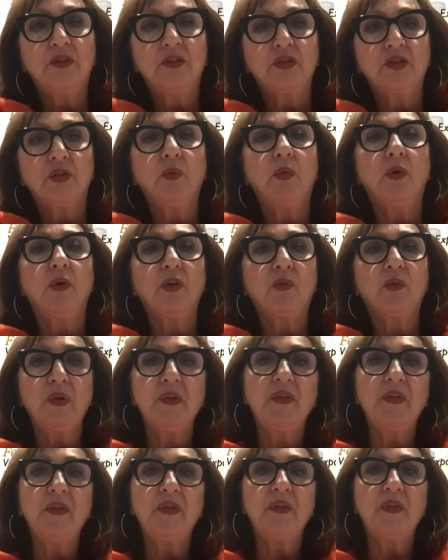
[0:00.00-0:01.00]
to work
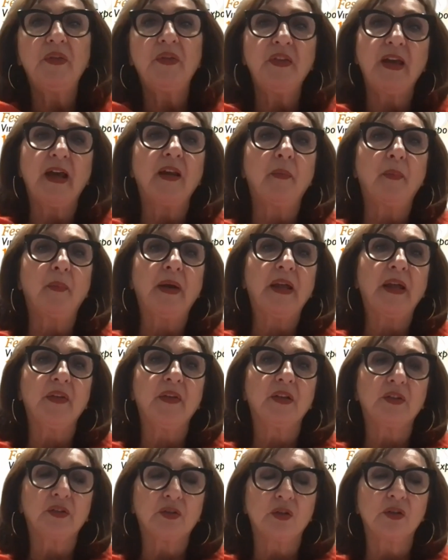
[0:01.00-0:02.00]
with the
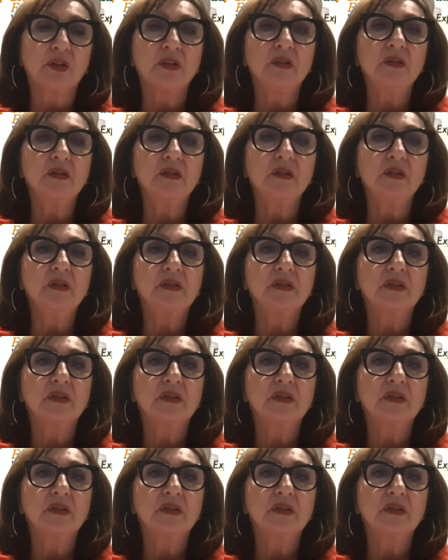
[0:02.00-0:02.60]
allopathic doctors,